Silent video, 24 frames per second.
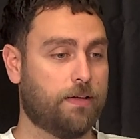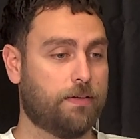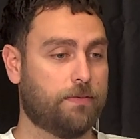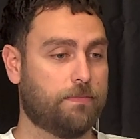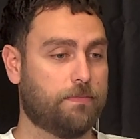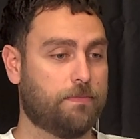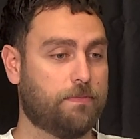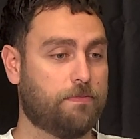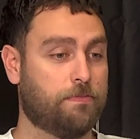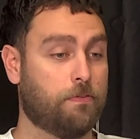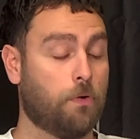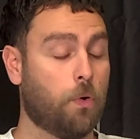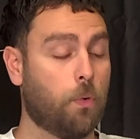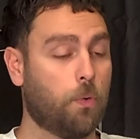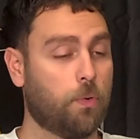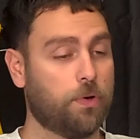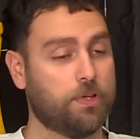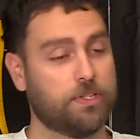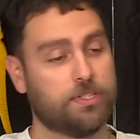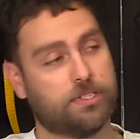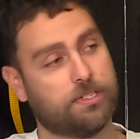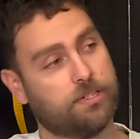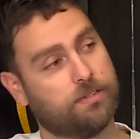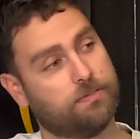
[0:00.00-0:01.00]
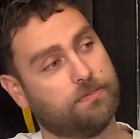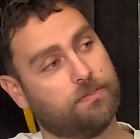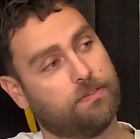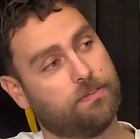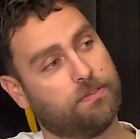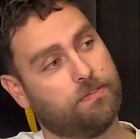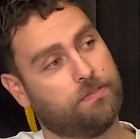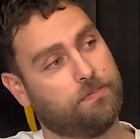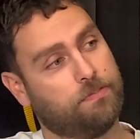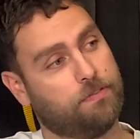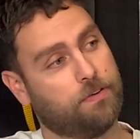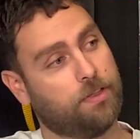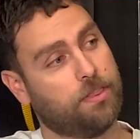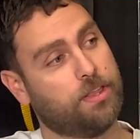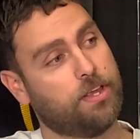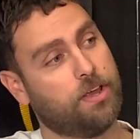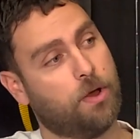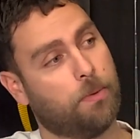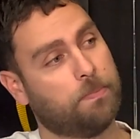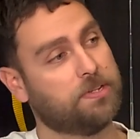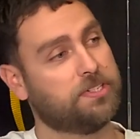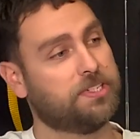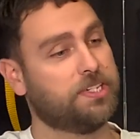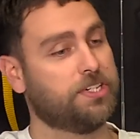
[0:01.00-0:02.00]
forwards for the
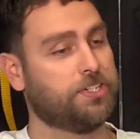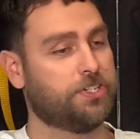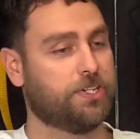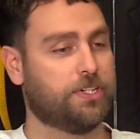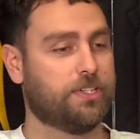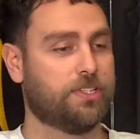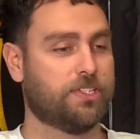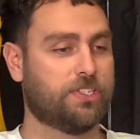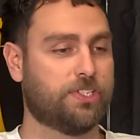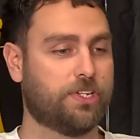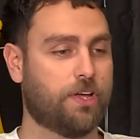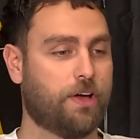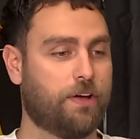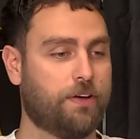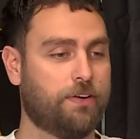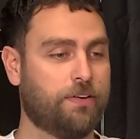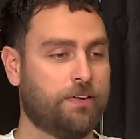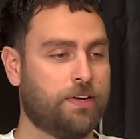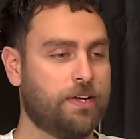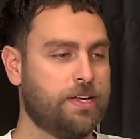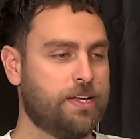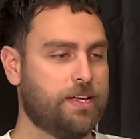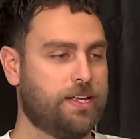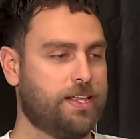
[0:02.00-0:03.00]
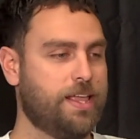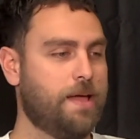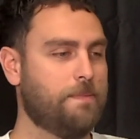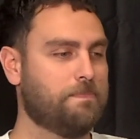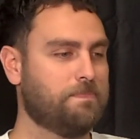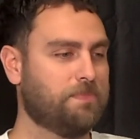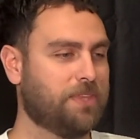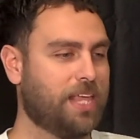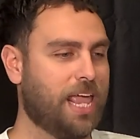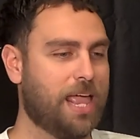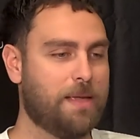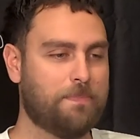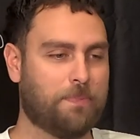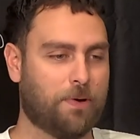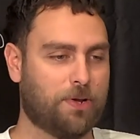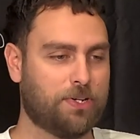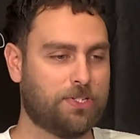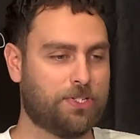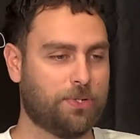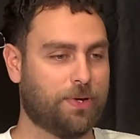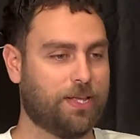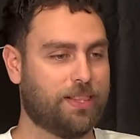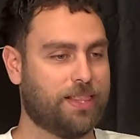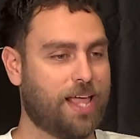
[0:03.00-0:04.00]
opposition. So, yep, keep on
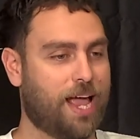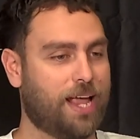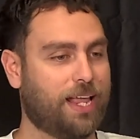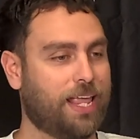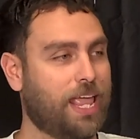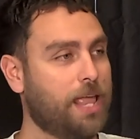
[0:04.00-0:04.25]
doing that.